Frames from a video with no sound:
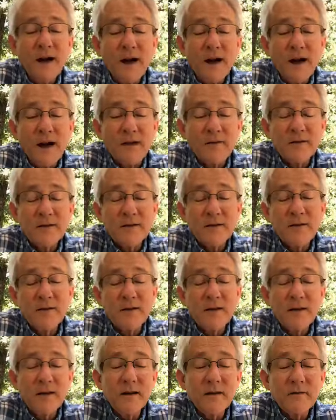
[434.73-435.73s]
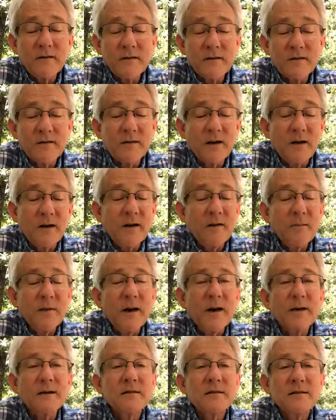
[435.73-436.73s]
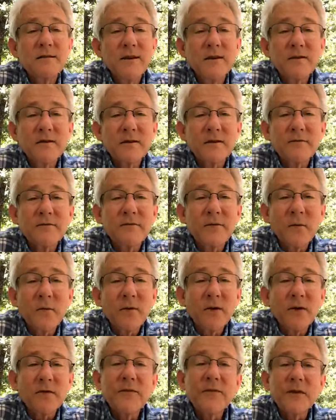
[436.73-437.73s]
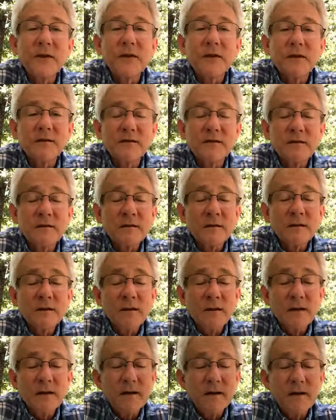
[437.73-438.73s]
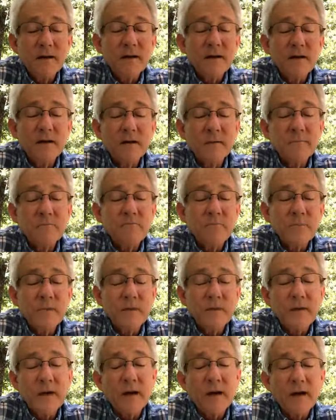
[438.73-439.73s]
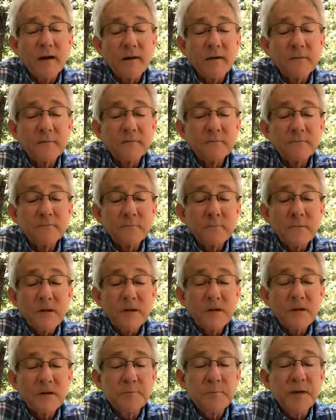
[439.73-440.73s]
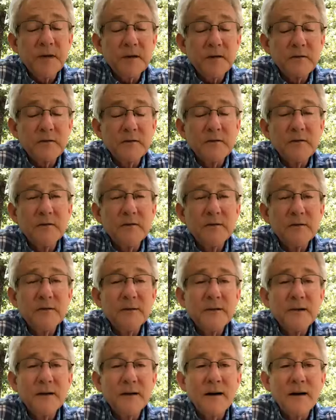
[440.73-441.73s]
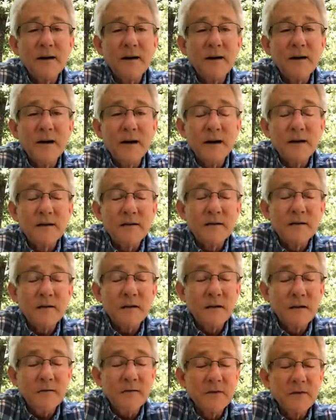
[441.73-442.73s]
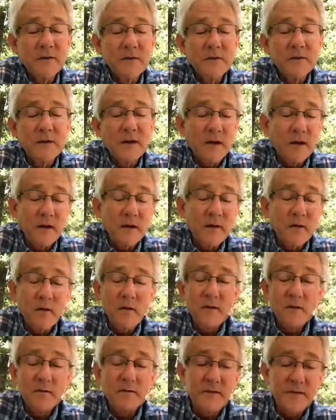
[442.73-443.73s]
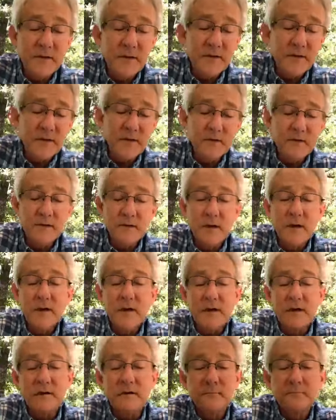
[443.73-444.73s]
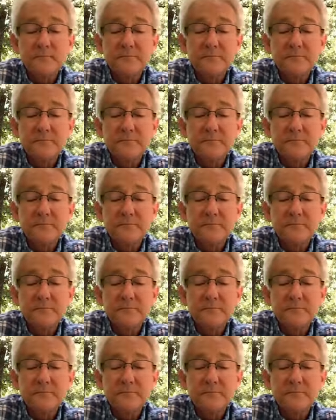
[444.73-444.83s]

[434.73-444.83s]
I was looking at this psalm and I noticed four things here that speak to us even today, all of these years later.